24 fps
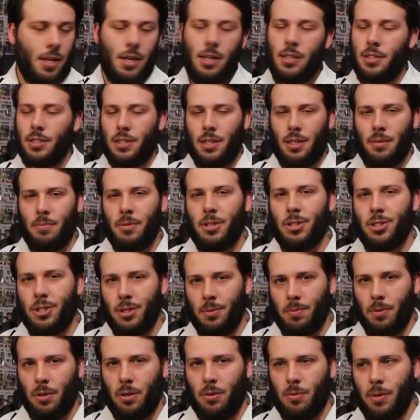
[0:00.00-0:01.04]
It's going to be
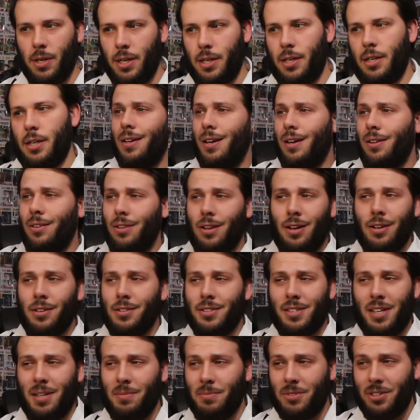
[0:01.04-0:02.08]
super quick. A lot of the
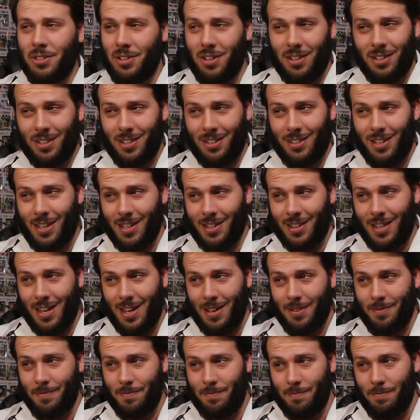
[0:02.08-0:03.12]
times they're not going to like
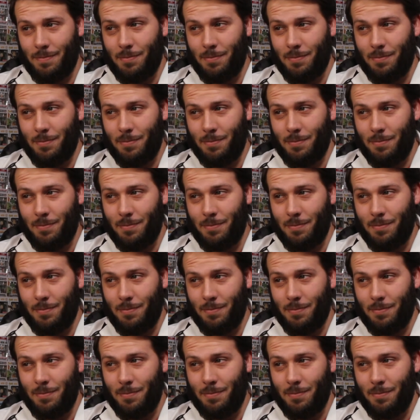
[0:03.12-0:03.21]
that,